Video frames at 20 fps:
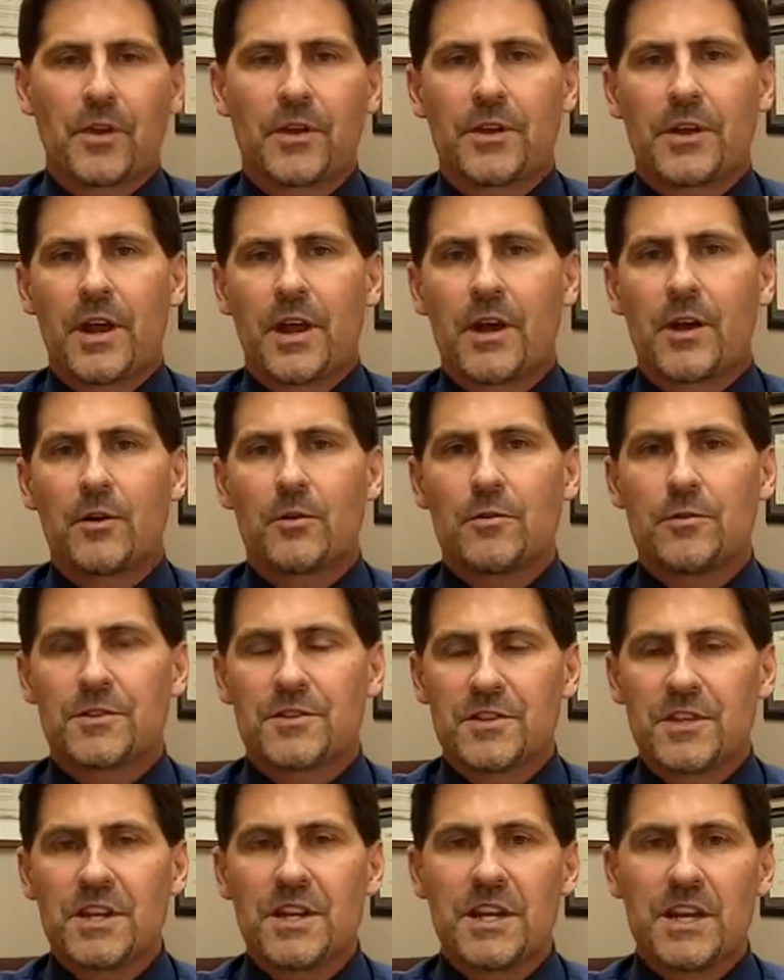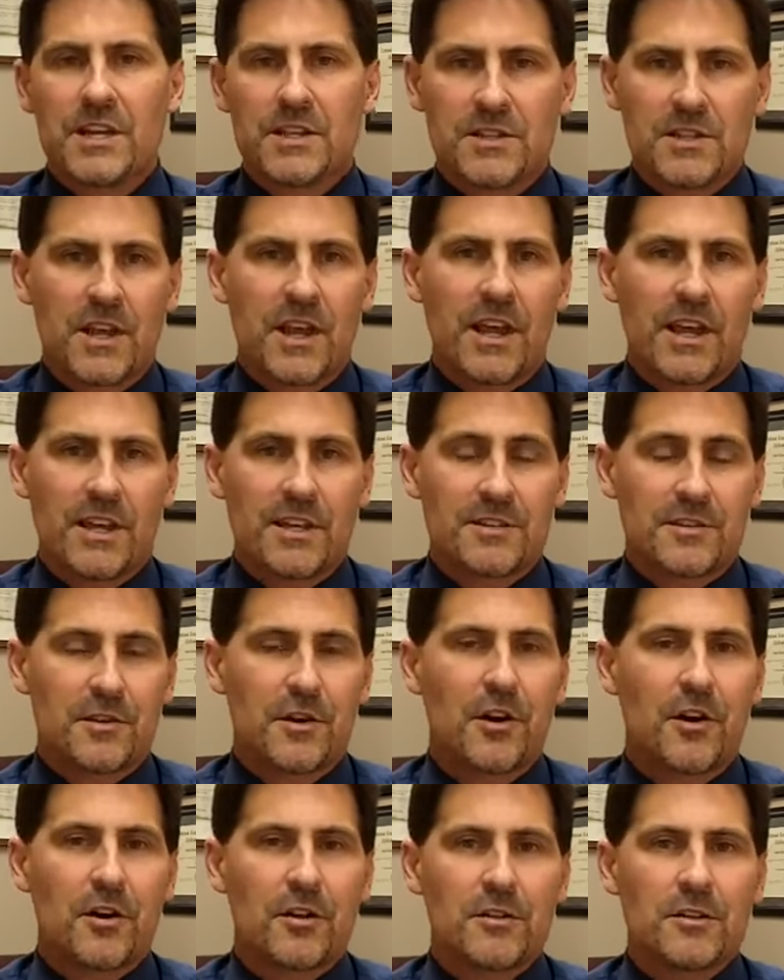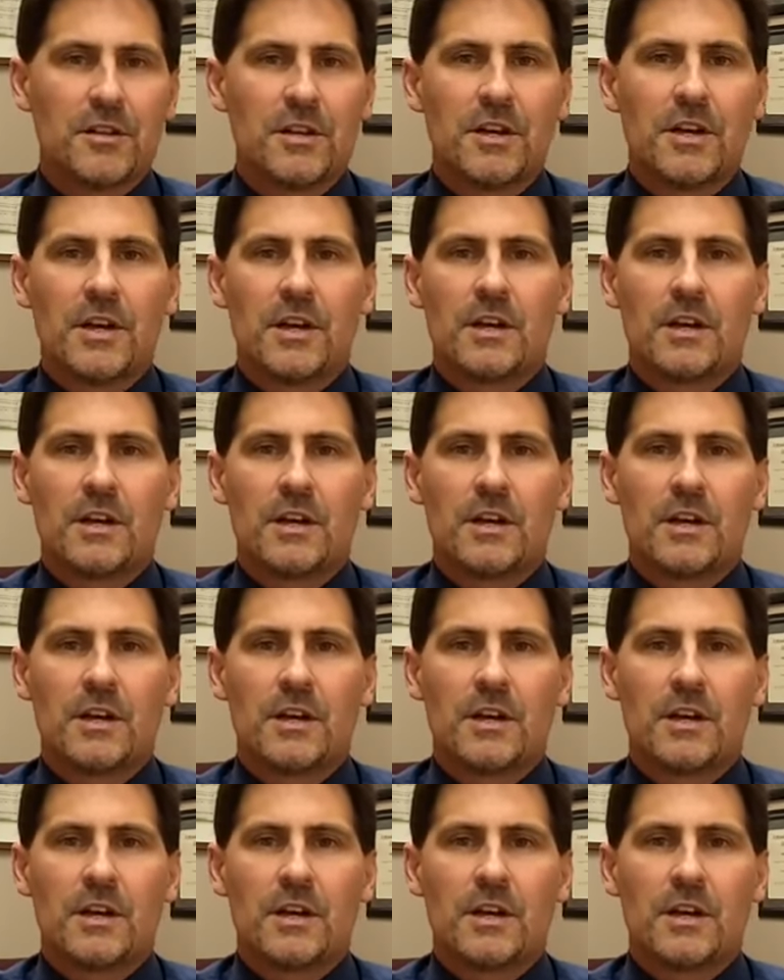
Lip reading: Now, the CDSA, it's called,